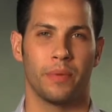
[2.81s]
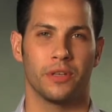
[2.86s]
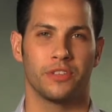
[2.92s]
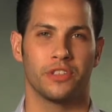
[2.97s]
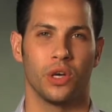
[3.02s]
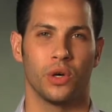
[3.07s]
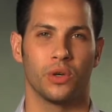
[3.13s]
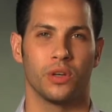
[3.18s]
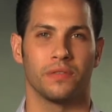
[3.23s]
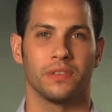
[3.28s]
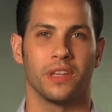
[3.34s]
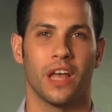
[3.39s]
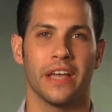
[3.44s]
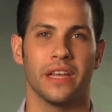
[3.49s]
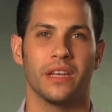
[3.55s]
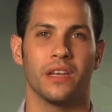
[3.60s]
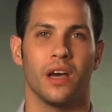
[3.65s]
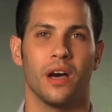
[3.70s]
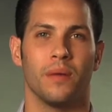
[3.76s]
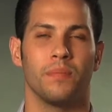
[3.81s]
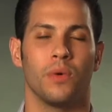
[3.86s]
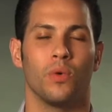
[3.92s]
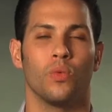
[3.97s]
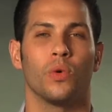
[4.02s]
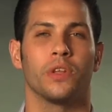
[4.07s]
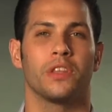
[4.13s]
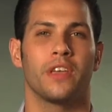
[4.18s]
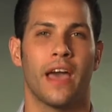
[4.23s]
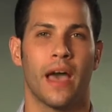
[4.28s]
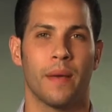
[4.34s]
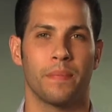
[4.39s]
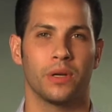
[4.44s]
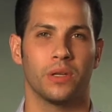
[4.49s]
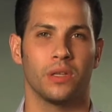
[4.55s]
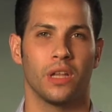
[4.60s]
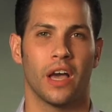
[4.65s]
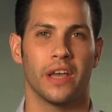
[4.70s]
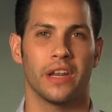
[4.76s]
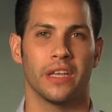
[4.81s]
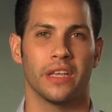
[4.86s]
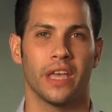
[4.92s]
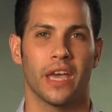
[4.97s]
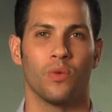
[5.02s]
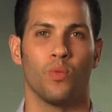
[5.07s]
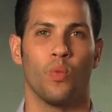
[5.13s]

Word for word: episode of Lighten Up with Capitol Lighting